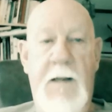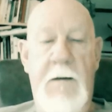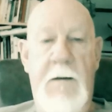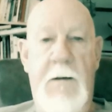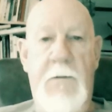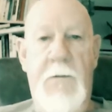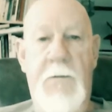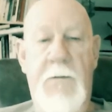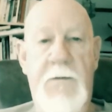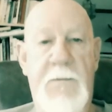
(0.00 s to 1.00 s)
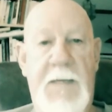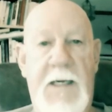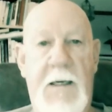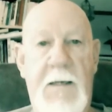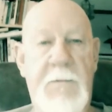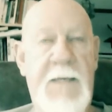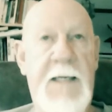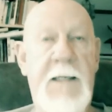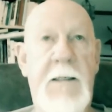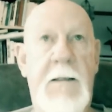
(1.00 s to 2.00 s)
Hello, it's me again,
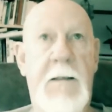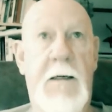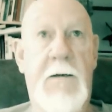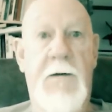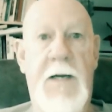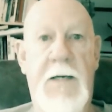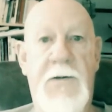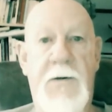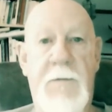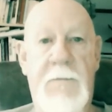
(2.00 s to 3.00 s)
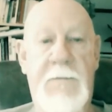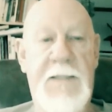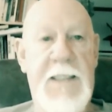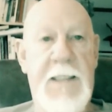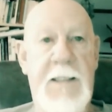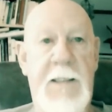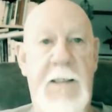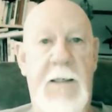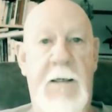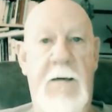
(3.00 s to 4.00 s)
Dr. Dasher.
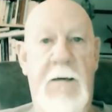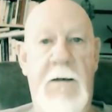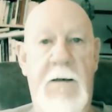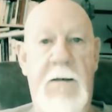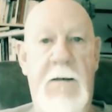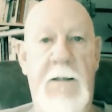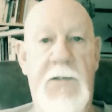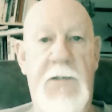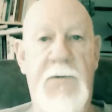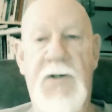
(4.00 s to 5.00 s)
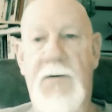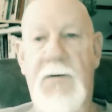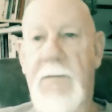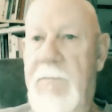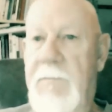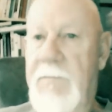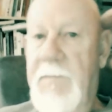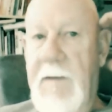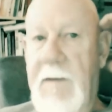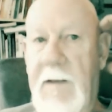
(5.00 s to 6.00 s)
Uh, let's resume
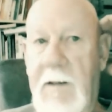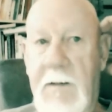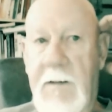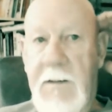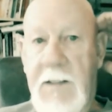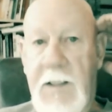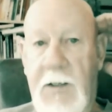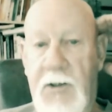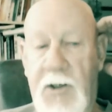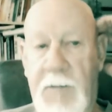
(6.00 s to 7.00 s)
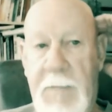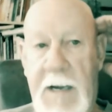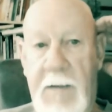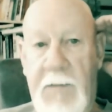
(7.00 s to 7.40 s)
a discussion about the